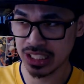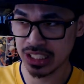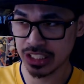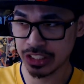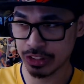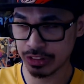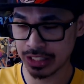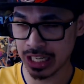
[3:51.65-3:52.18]
you
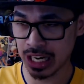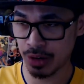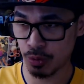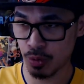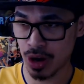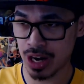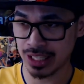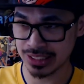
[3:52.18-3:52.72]
know, that I
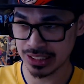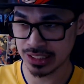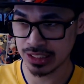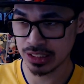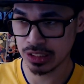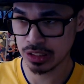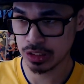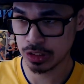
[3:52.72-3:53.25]
watch
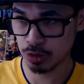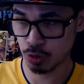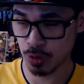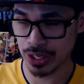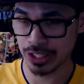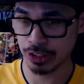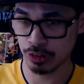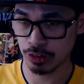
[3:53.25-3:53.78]

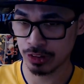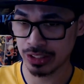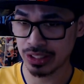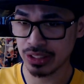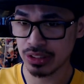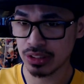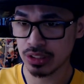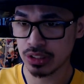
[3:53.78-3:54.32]
regularly.